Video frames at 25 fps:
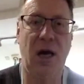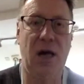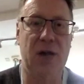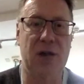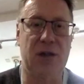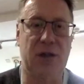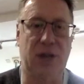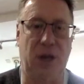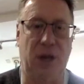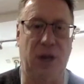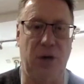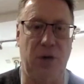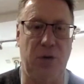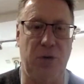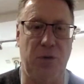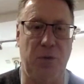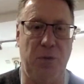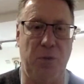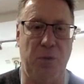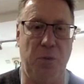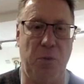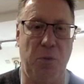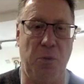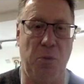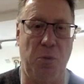So
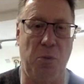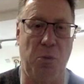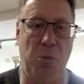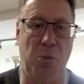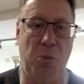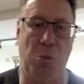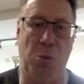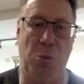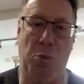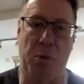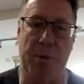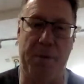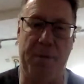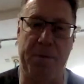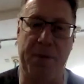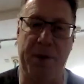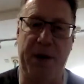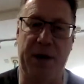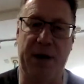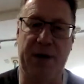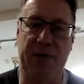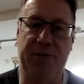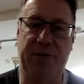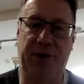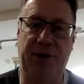we've
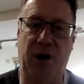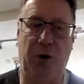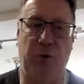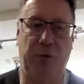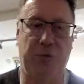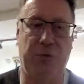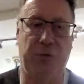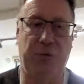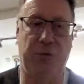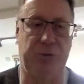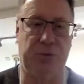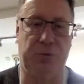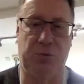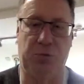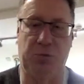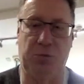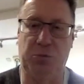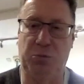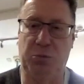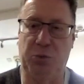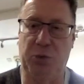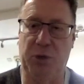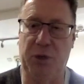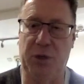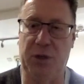been involved
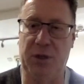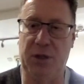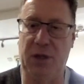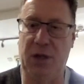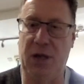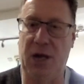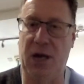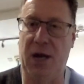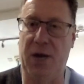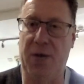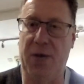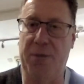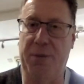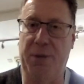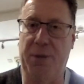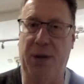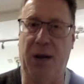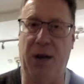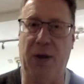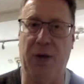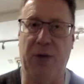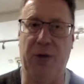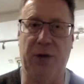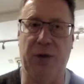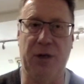with
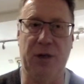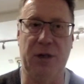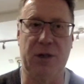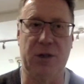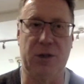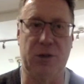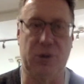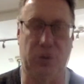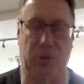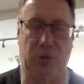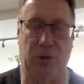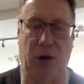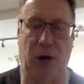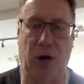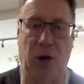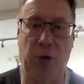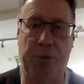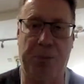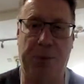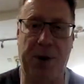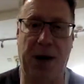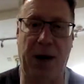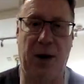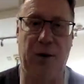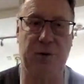Bealonians, or old
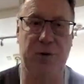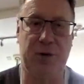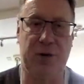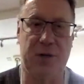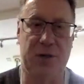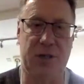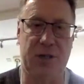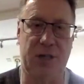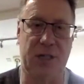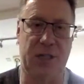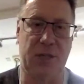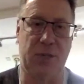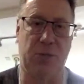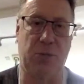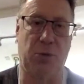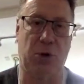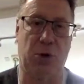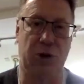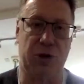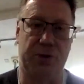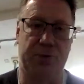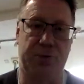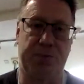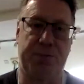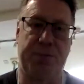Bealonians as it
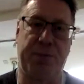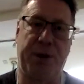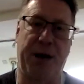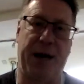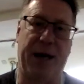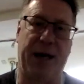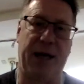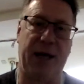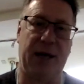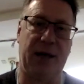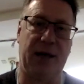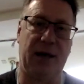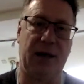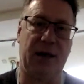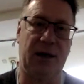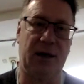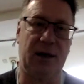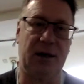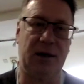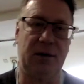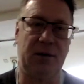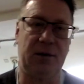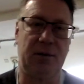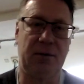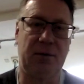was back in
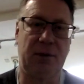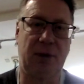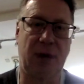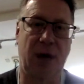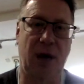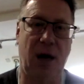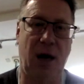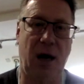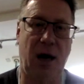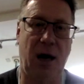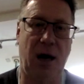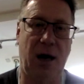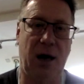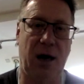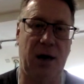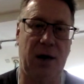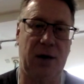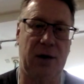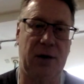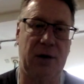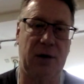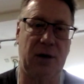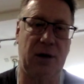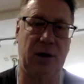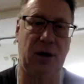the
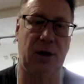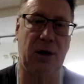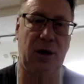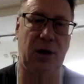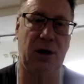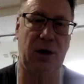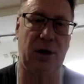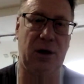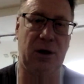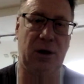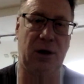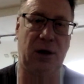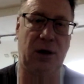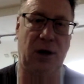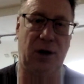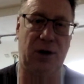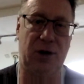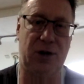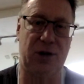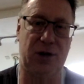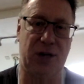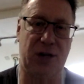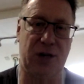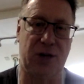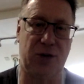
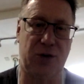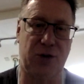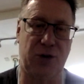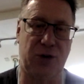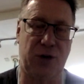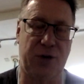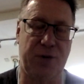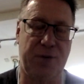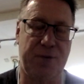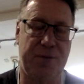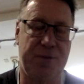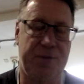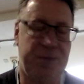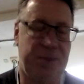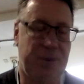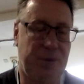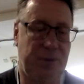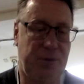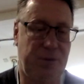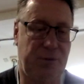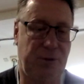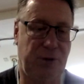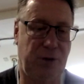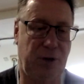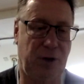last century,
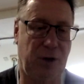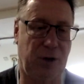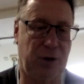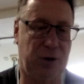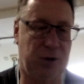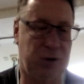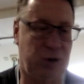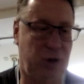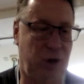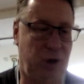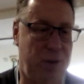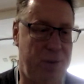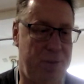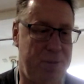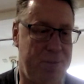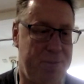for a long time.